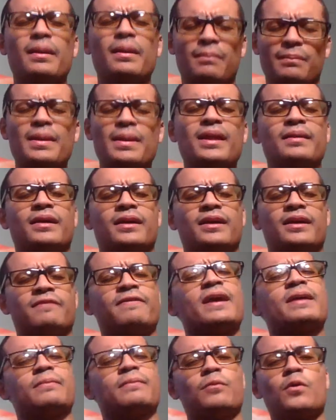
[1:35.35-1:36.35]
mainly like a
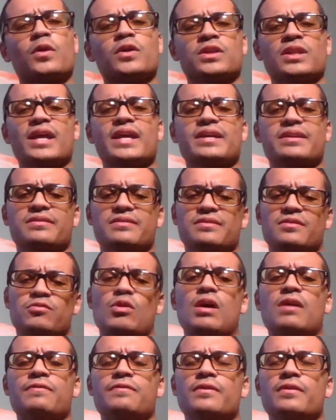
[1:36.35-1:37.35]
fight more like
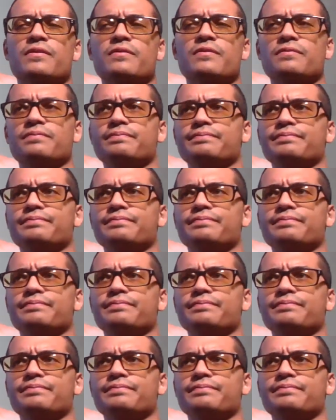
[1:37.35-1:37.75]
Crawford,